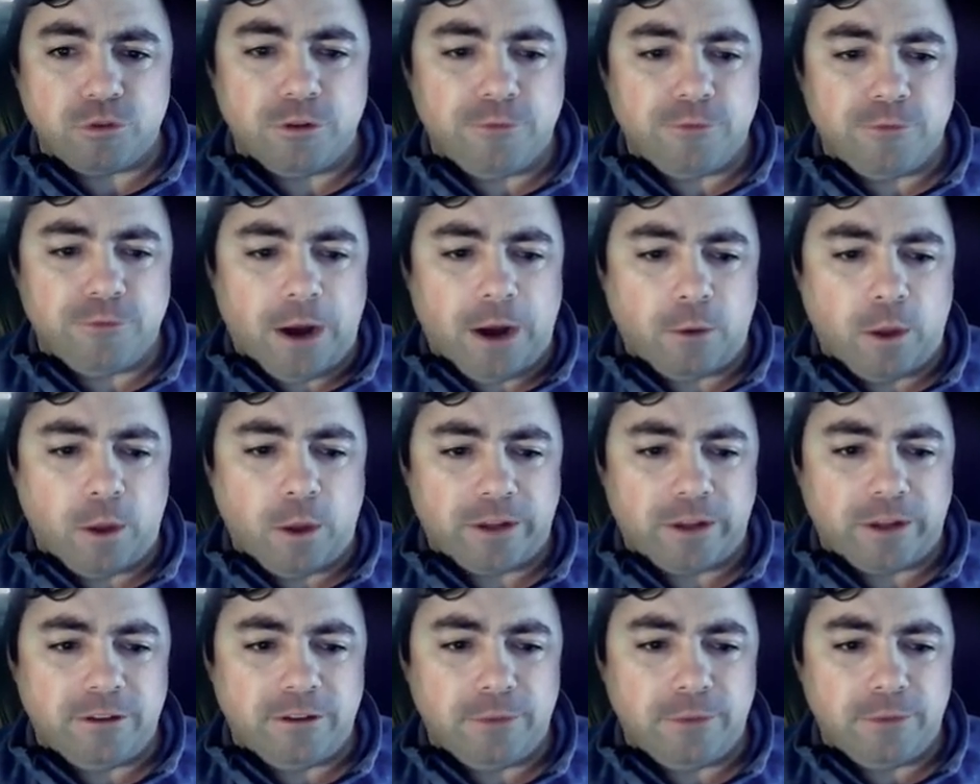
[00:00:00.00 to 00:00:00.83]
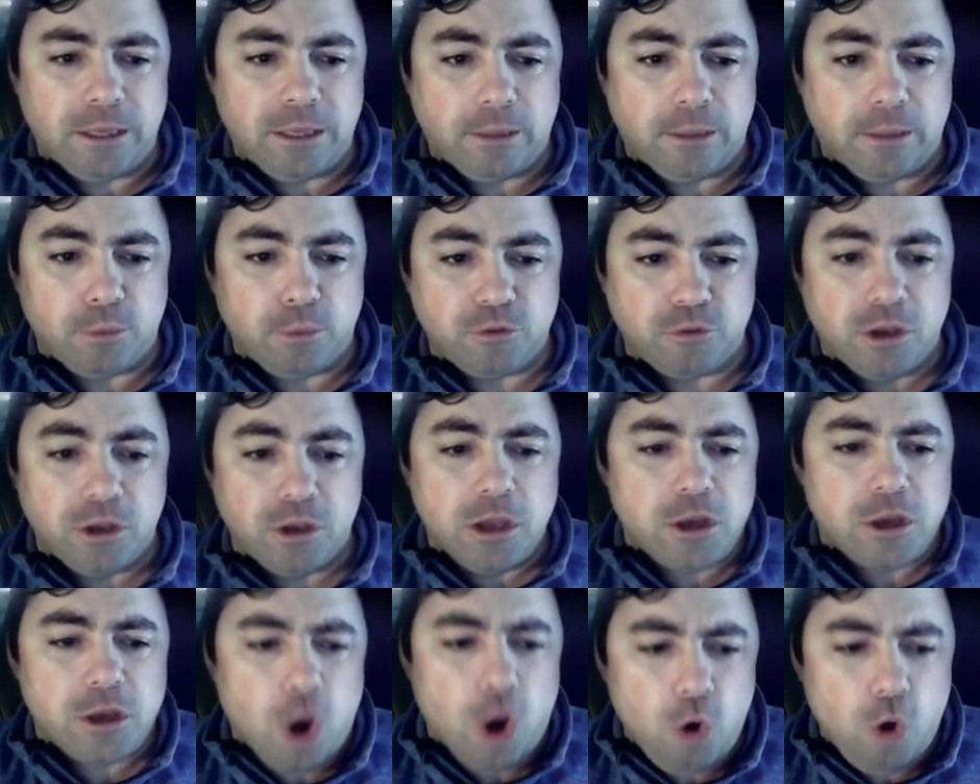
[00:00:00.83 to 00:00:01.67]
the viral activity levels,
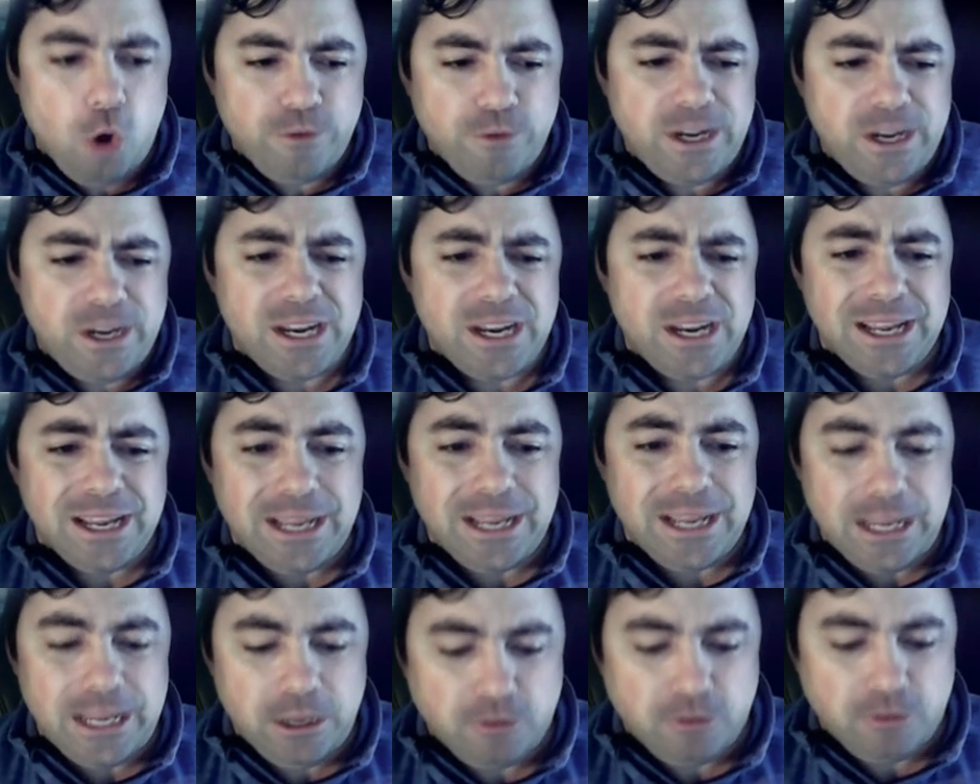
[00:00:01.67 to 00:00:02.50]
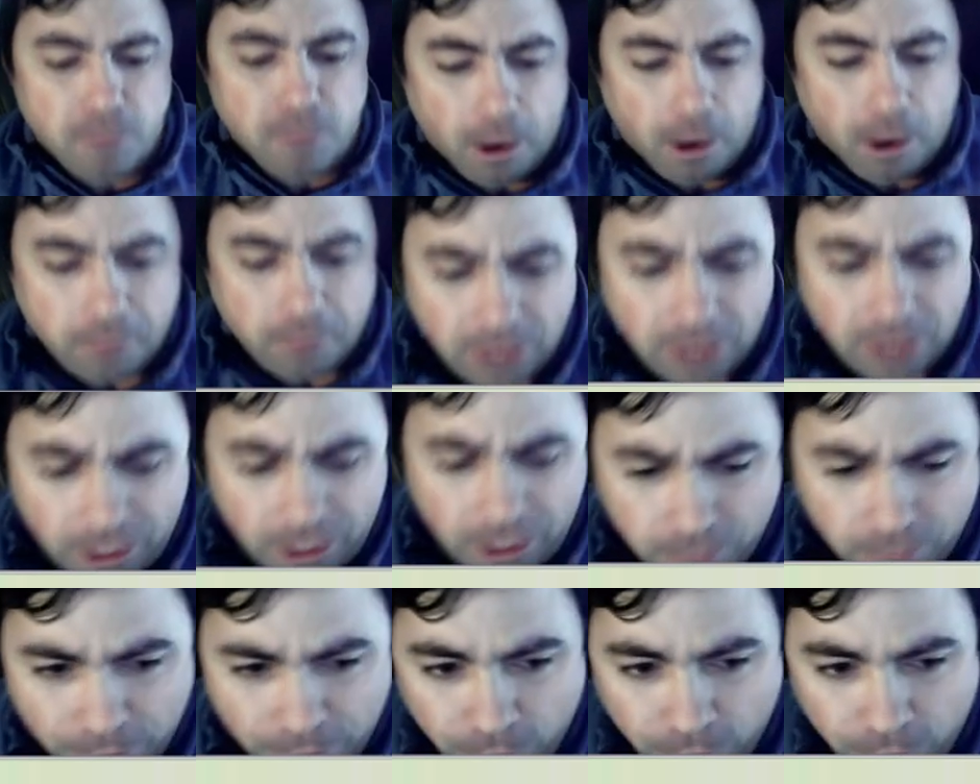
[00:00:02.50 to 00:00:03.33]
COVID is moderate.
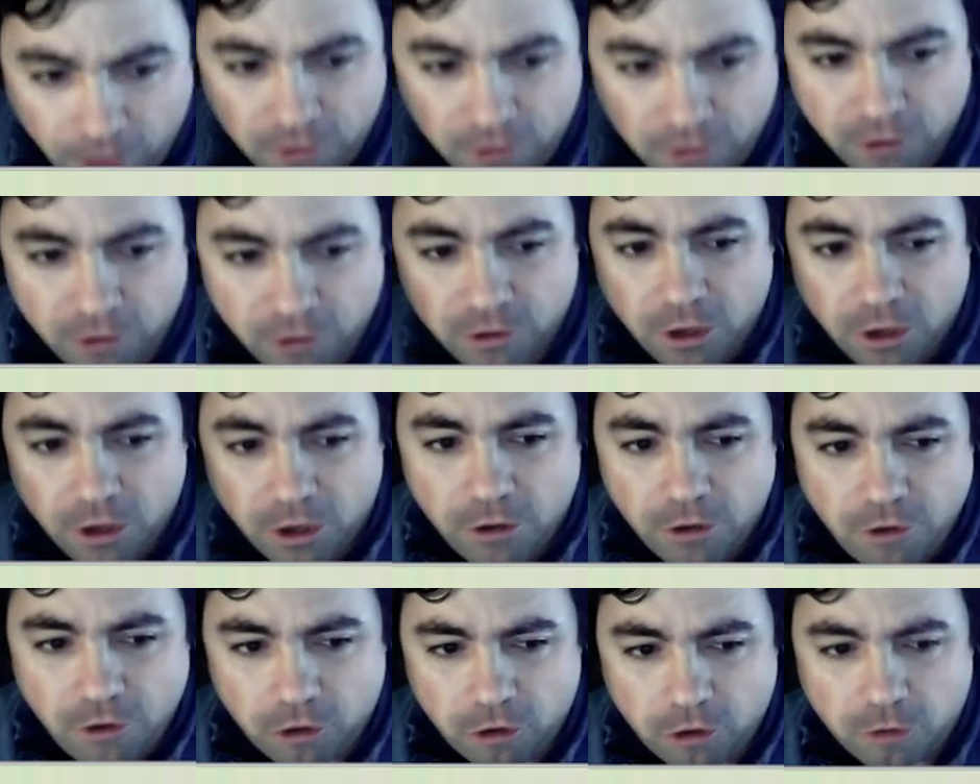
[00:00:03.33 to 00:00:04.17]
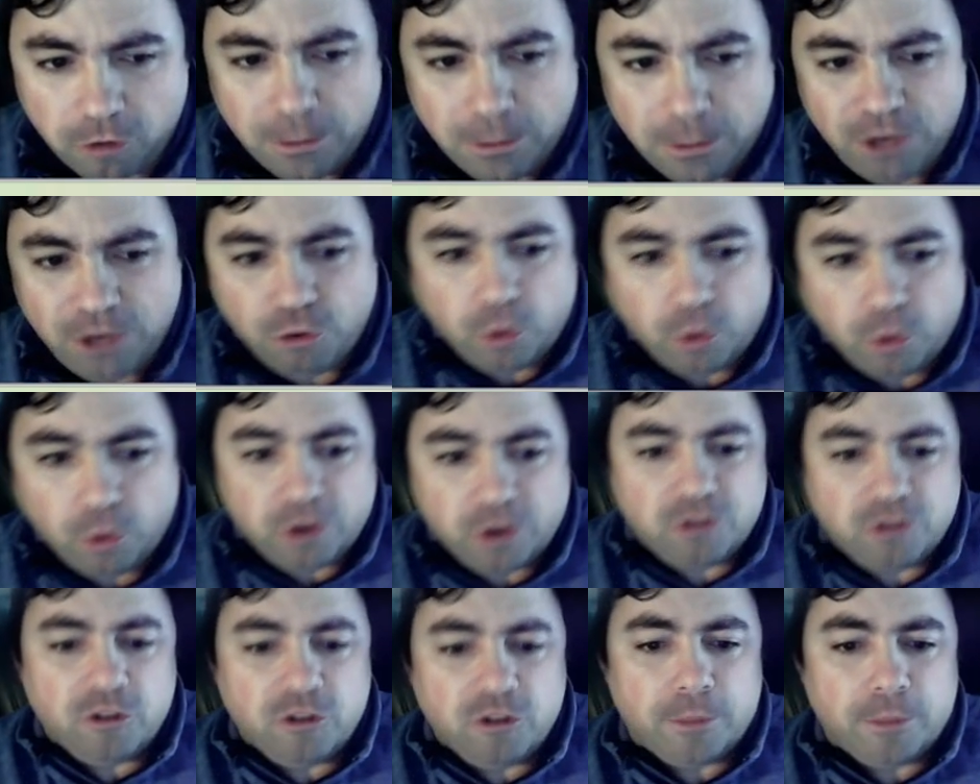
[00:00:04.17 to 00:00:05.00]
Let's refresh this just to be sure
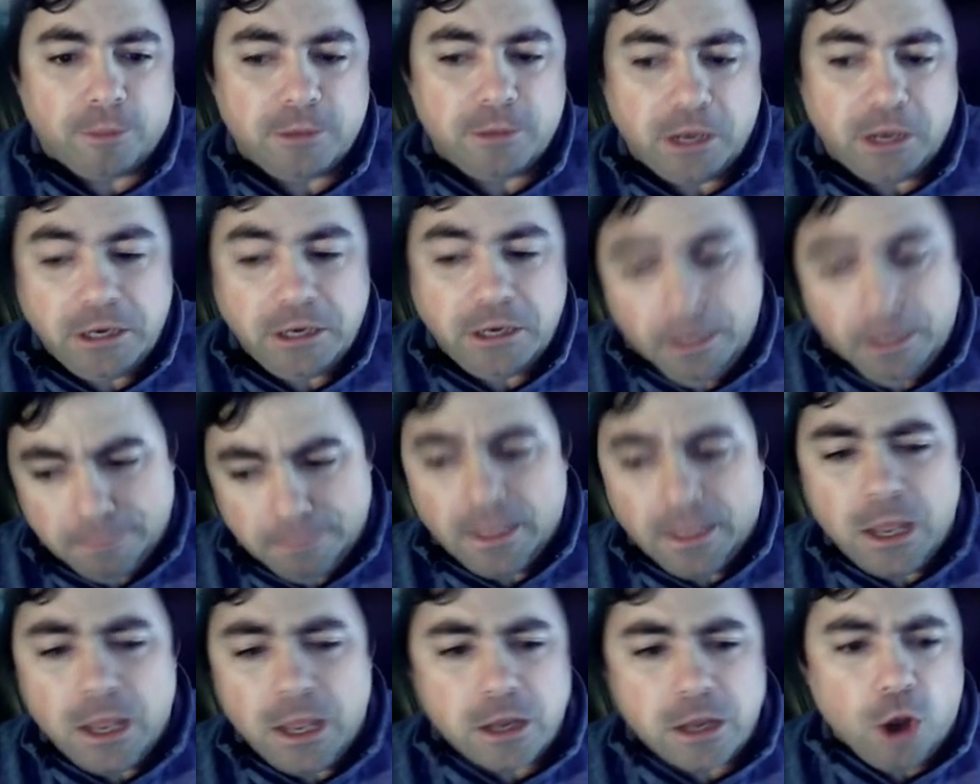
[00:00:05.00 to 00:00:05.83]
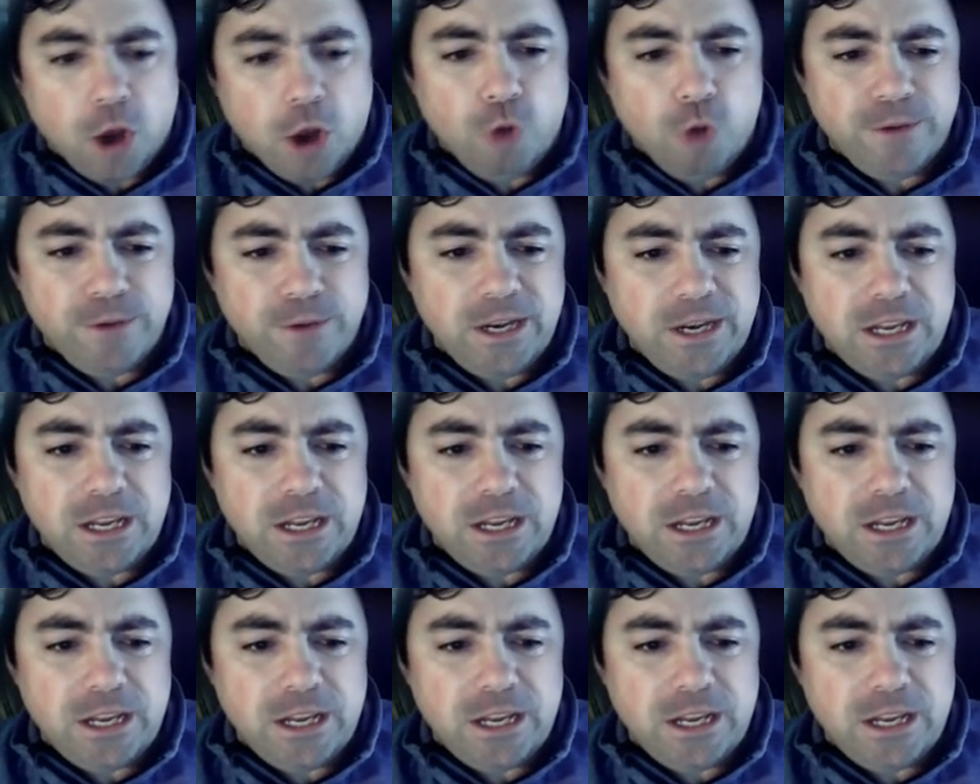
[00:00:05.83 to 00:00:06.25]
this is up to date. Yep, COVID